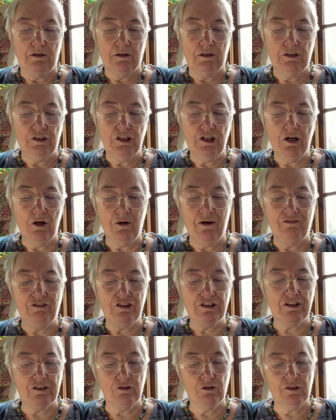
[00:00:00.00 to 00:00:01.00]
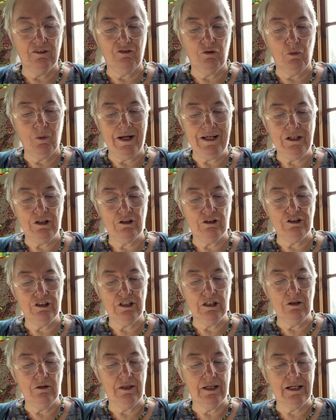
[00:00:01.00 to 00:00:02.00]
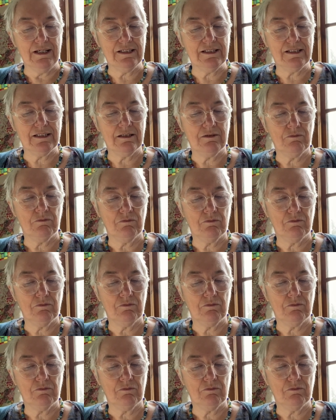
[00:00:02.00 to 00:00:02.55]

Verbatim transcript: Do you know, I've just thought of a way you could do this.